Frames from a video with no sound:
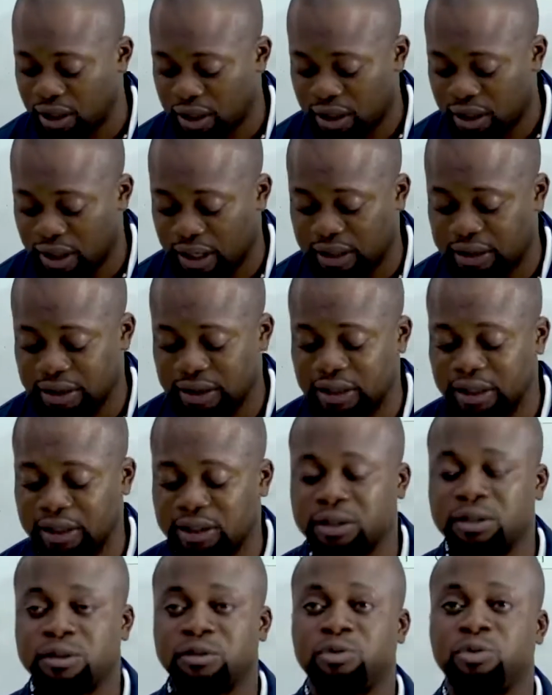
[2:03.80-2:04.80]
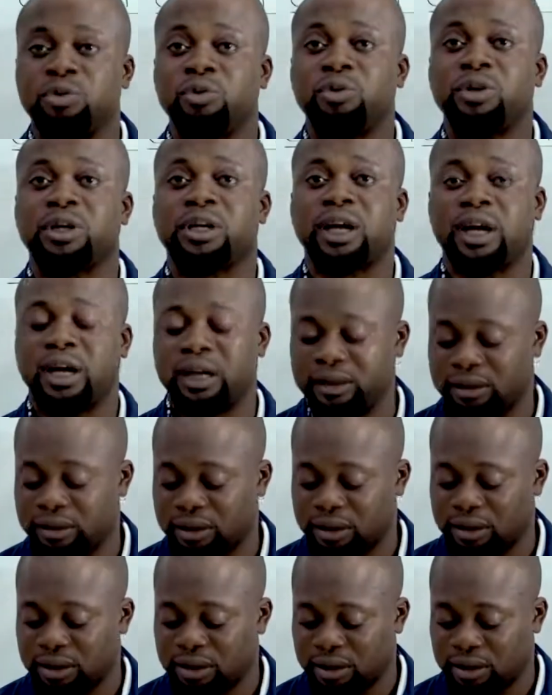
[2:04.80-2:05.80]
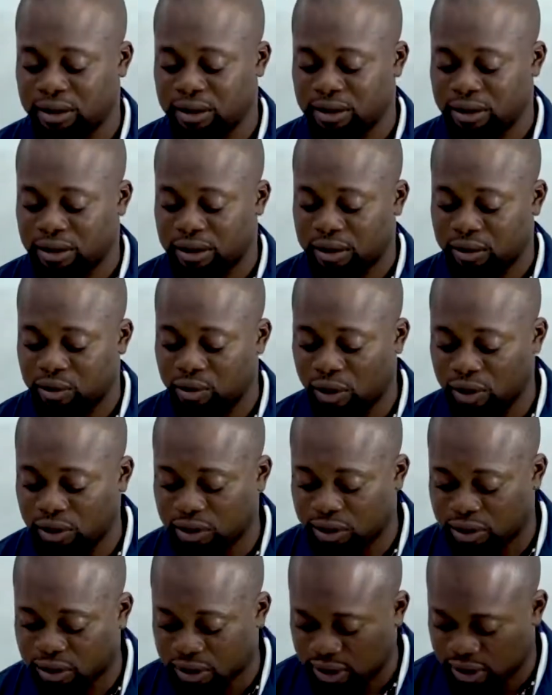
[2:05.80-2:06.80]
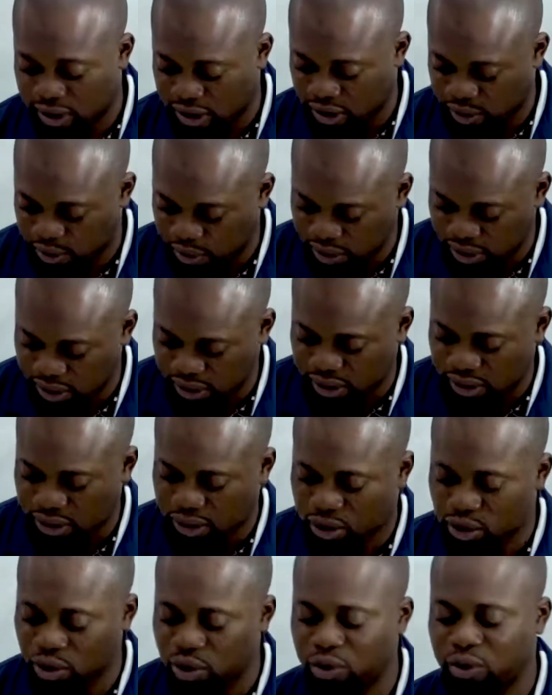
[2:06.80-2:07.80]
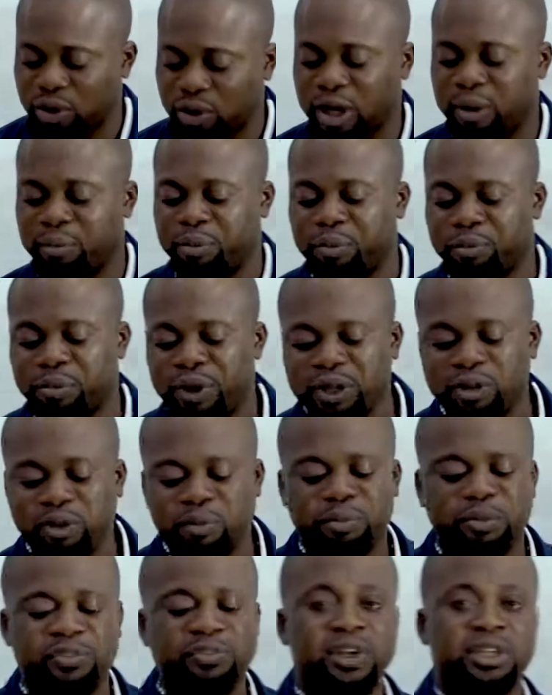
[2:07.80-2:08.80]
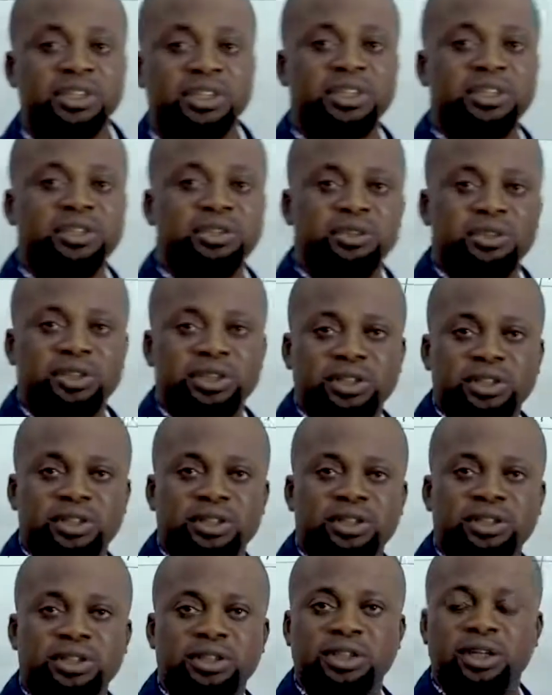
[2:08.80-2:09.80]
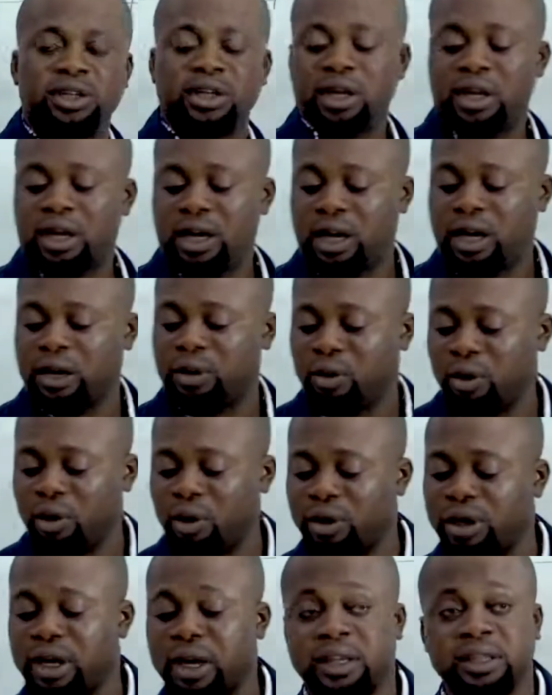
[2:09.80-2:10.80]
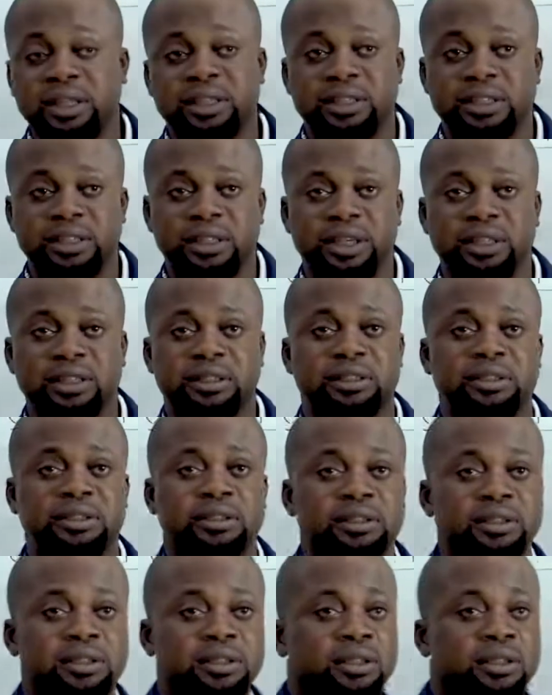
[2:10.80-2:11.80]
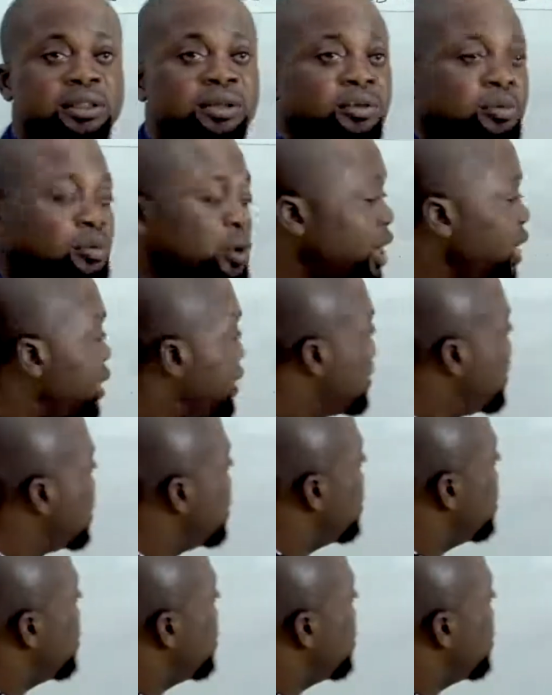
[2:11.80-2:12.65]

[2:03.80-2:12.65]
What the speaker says: accidents you can what? Experience. So you can prepare to prevent injuries and other incidents when you